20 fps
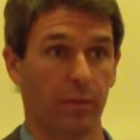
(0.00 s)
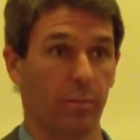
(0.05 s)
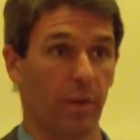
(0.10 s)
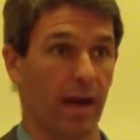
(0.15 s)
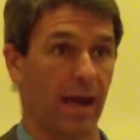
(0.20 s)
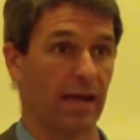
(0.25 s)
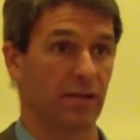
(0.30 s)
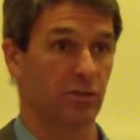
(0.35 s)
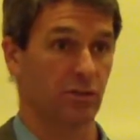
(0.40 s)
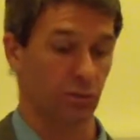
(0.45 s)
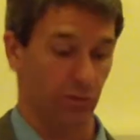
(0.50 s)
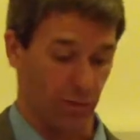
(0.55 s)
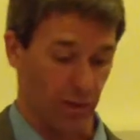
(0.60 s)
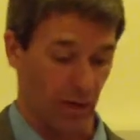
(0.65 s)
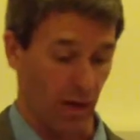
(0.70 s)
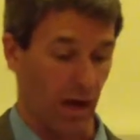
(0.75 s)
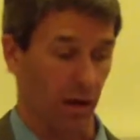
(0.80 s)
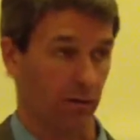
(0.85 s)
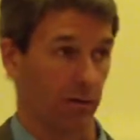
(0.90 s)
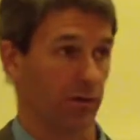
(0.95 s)
it passed through
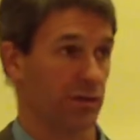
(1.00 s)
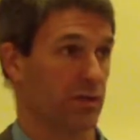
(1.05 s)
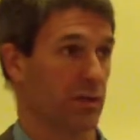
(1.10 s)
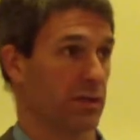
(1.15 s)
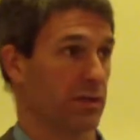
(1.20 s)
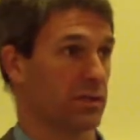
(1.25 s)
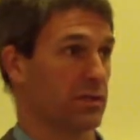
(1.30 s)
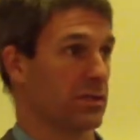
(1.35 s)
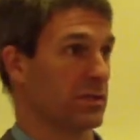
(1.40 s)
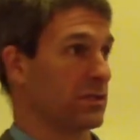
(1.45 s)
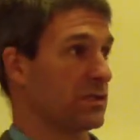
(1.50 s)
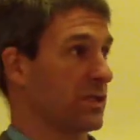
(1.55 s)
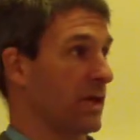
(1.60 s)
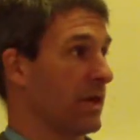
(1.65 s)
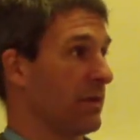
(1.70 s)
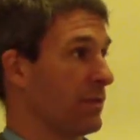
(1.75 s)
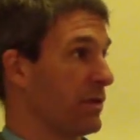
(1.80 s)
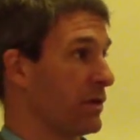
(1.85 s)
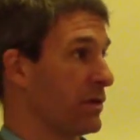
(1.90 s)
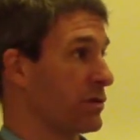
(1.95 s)
Congress. It hits the
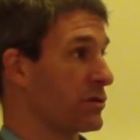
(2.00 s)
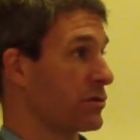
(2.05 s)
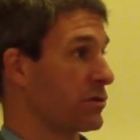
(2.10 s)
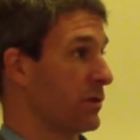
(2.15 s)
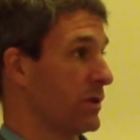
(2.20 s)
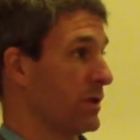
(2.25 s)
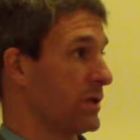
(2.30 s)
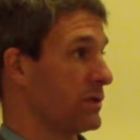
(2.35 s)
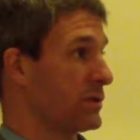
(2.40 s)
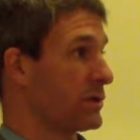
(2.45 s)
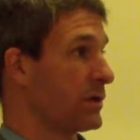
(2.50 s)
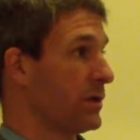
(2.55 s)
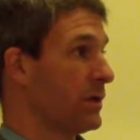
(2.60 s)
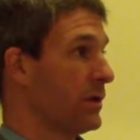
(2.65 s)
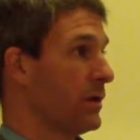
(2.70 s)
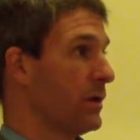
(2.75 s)
same industries